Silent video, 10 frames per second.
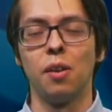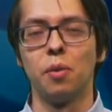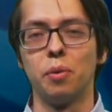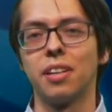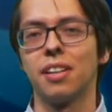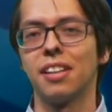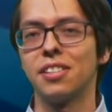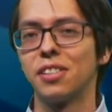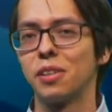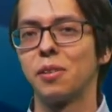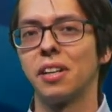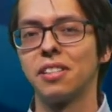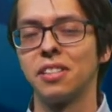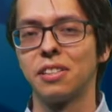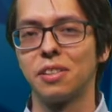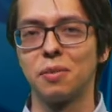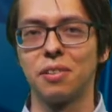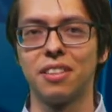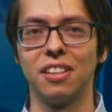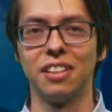We can answer questions
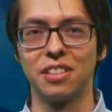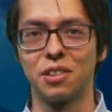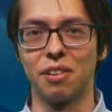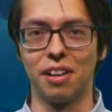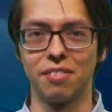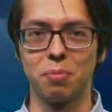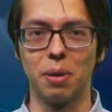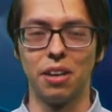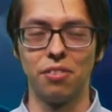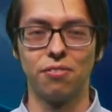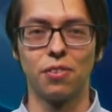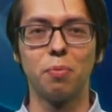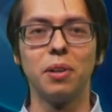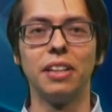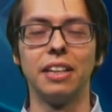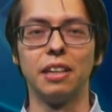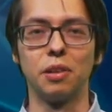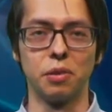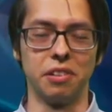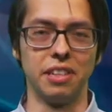with knowledge graphs by formulating
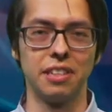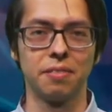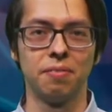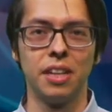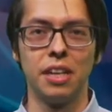queries.